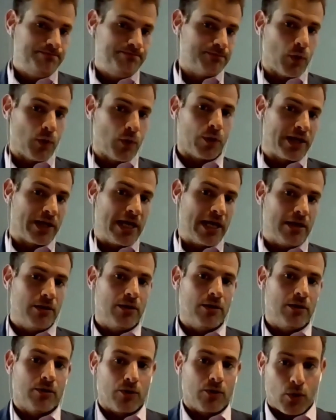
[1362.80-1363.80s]
or get
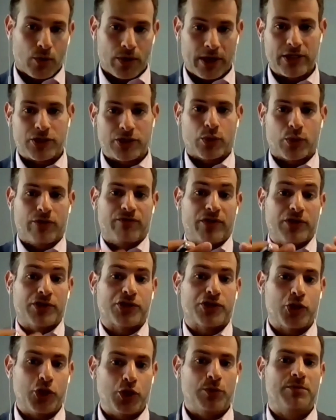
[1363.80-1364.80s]
sort of
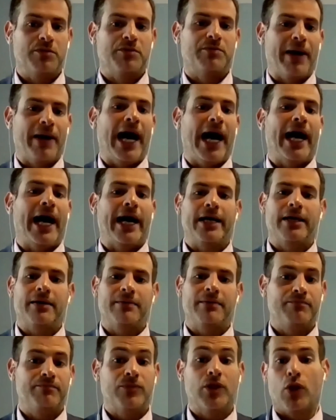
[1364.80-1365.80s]
assumed by
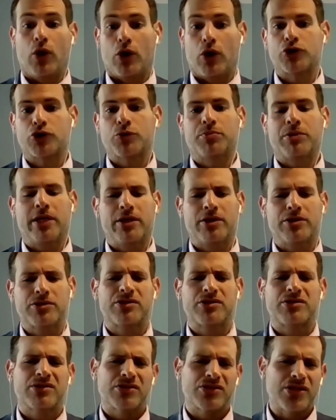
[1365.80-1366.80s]
the larger
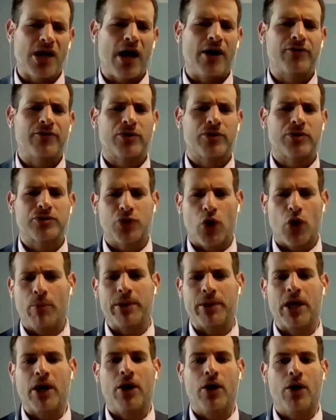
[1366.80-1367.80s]
players. Sonder,
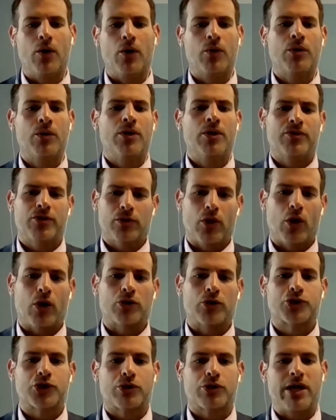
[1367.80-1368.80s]
Domio, they're
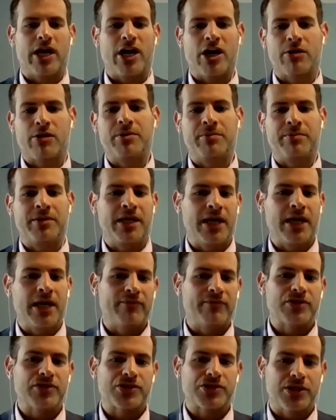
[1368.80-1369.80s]
larger. Airbnb,
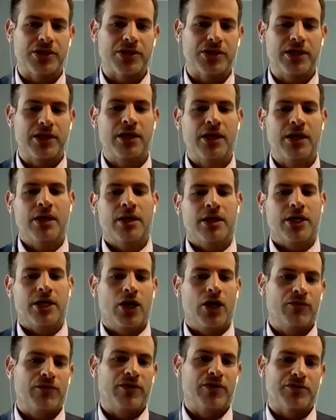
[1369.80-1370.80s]
obviously,
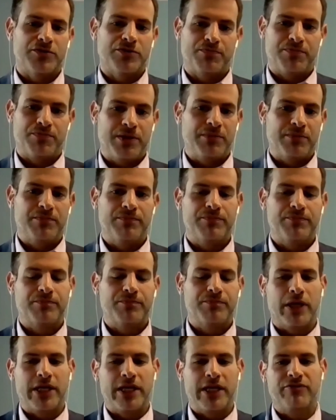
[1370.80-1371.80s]
there's been
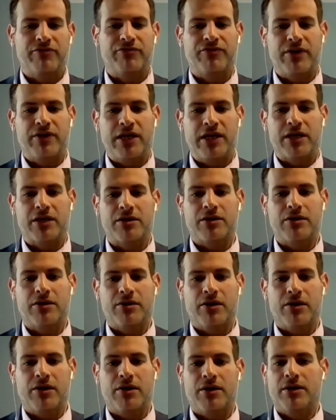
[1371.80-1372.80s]
plenty of ink
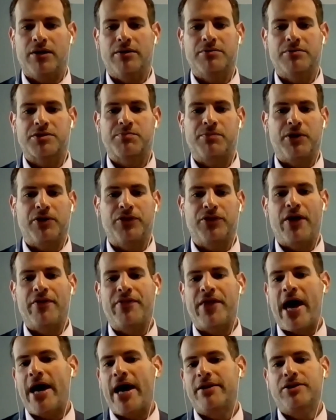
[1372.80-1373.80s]
spilled on
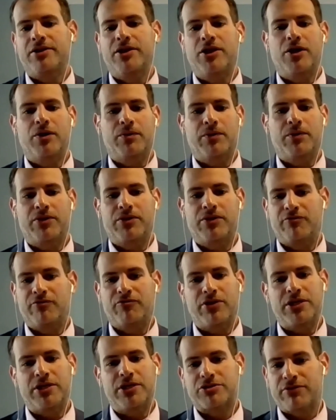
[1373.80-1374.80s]
that, whether they've
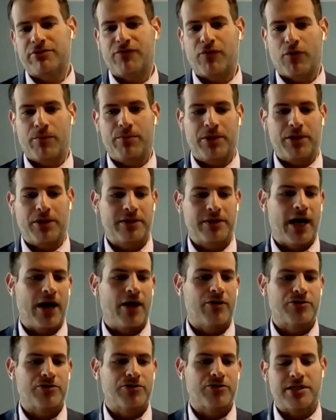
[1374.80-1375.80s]
raised $3-4 billion
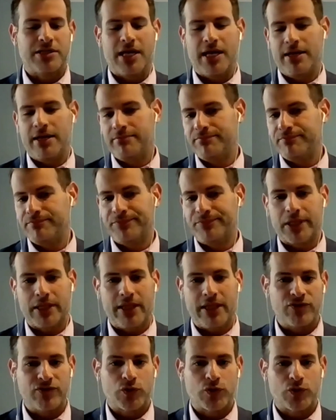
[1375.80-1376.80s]
at 10, 11,